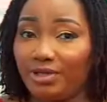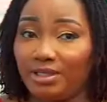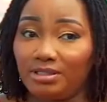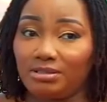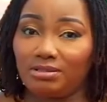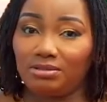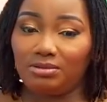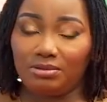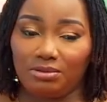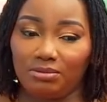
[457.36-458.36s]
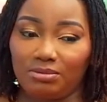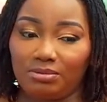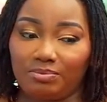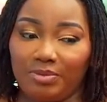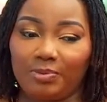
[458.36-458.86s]
heard
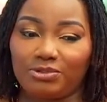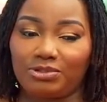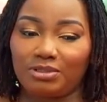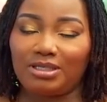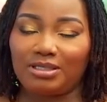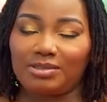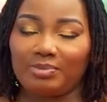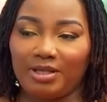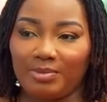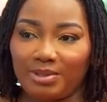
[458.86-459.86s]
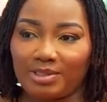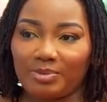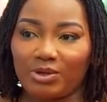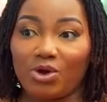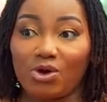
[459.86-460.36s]
people shouldn't kiss babies
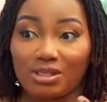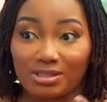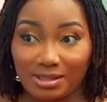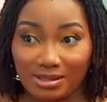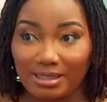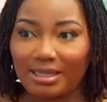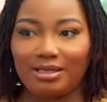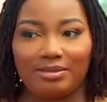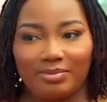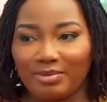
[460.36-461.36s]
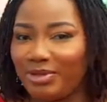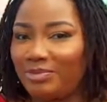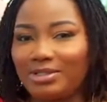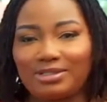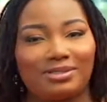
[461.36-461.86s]
because, again,
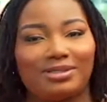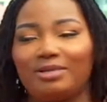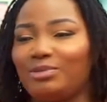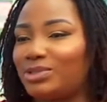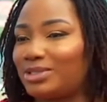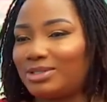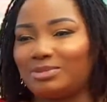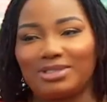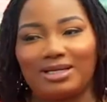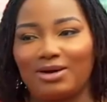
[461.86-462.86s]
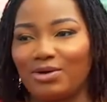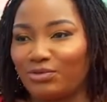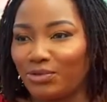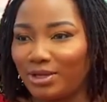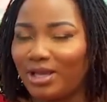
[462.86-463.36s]
babies, their immune systems are now
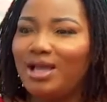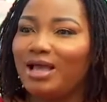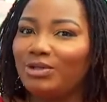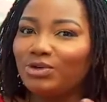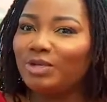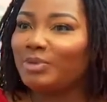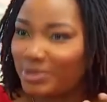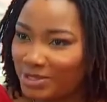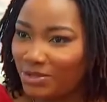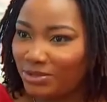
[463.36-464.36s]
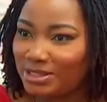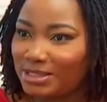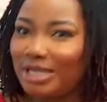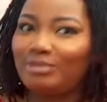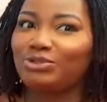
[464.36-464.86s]
growing, and you'll hear people say all the
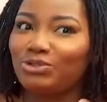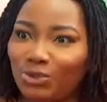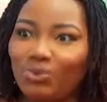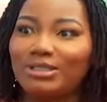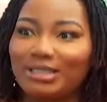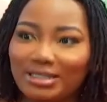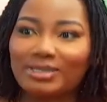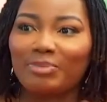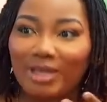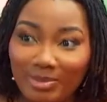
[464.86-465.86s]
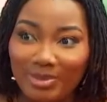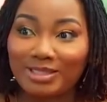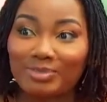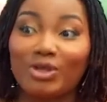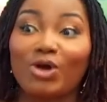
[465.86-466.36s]
time, don't kiss
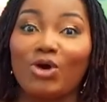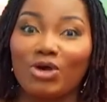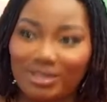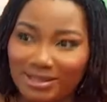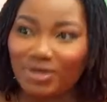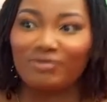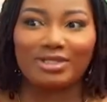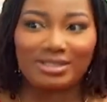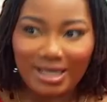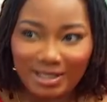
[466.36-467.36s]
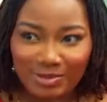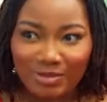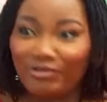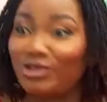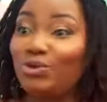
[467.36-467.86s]
babies because of this
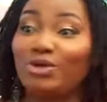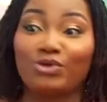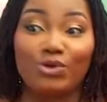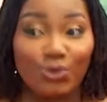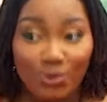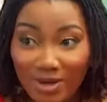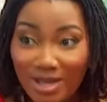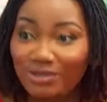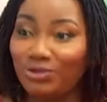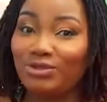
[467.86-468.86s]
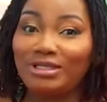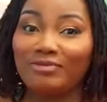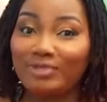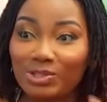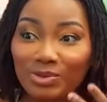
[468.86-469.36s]
HPV. You never know, you could
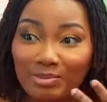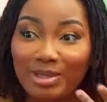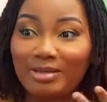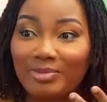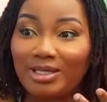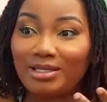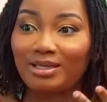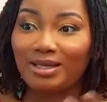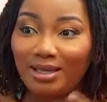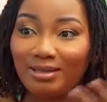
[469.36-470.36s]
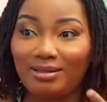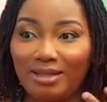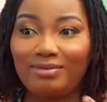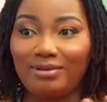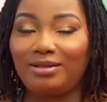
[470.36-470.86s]
give it to a baby and
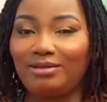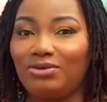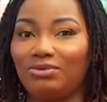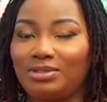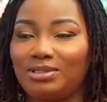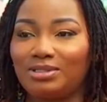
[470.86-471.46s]
it's